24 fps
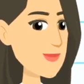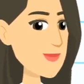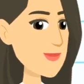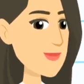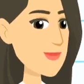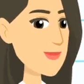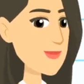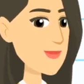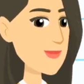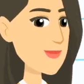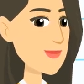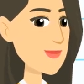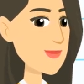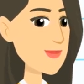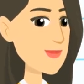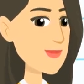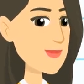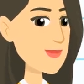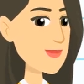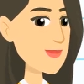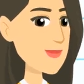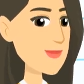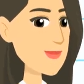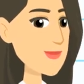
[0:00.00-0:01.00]

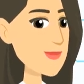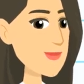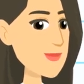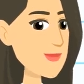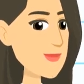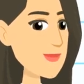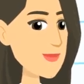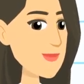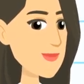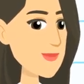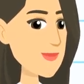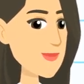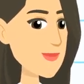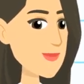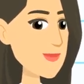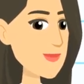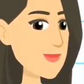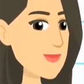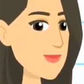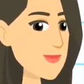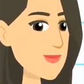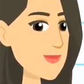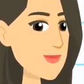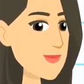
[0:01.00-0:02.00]

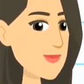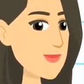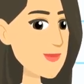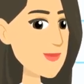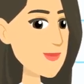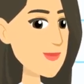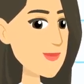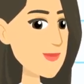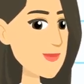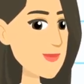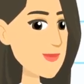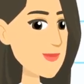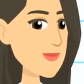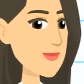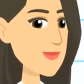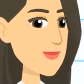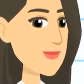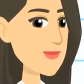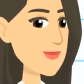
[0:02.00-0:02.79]
No one is speaking in this clip.